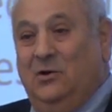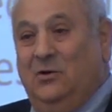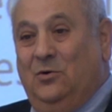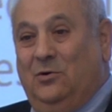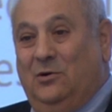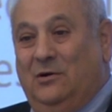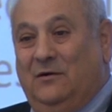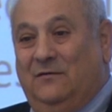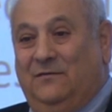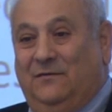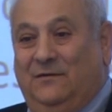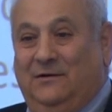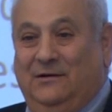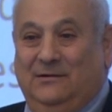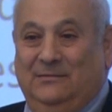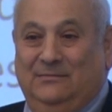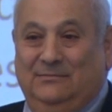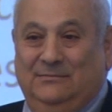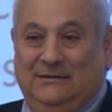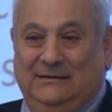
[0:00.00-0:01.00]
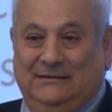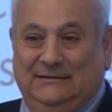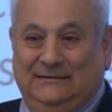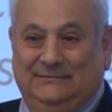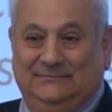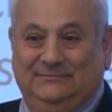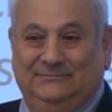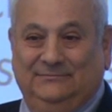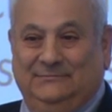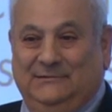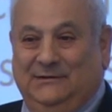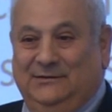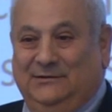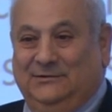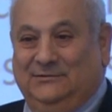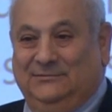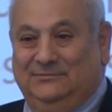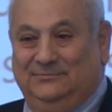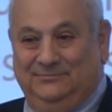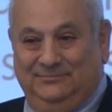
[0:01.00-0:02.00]
or from,
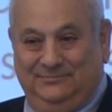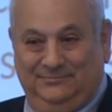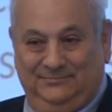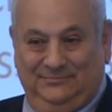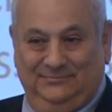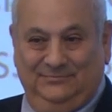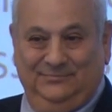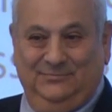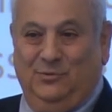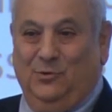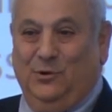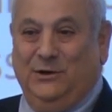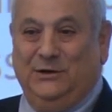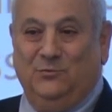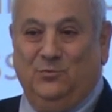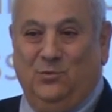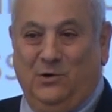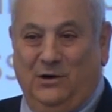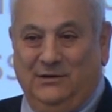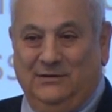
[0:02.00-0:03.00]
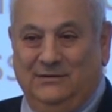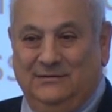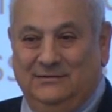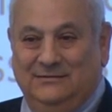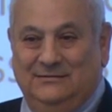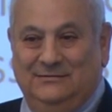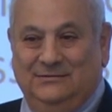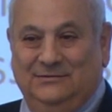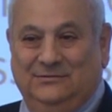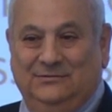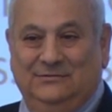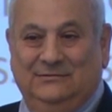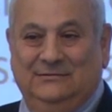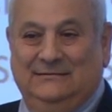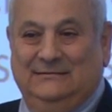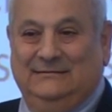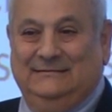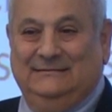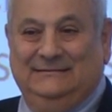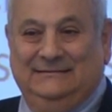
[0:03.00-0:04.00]
0.1
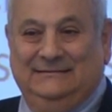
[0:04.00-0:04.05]
to